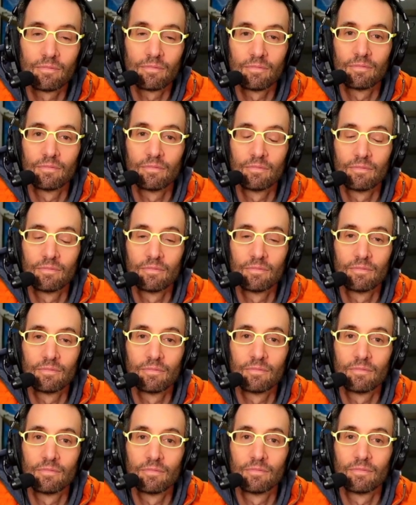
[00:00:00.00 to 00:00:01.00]

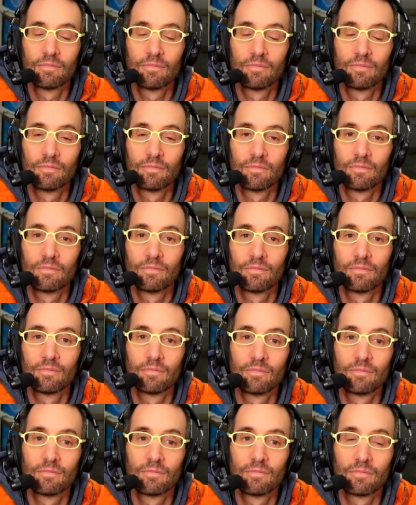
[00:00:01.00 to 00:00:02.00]

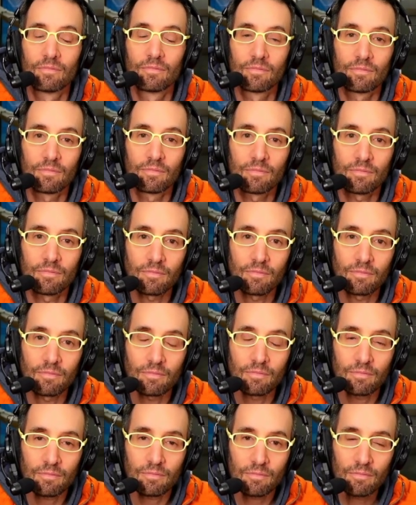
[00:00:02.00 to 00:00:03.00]

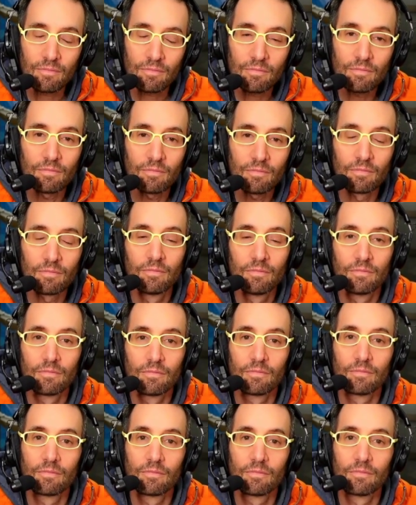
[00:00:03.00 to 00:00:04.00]

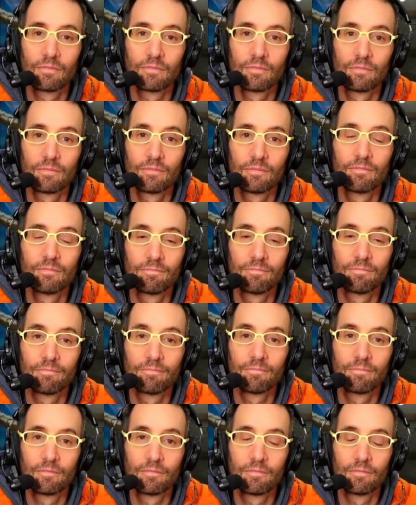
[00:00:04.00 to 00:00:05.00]

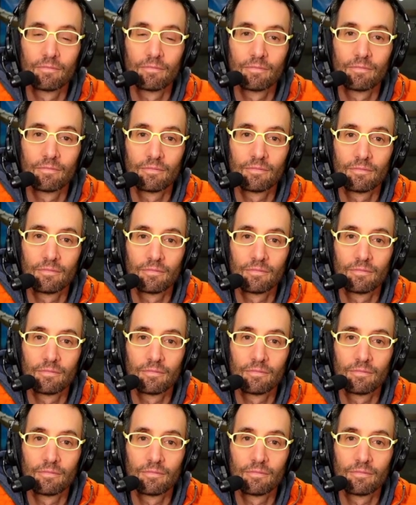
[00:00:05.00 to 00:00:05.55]
[no speech]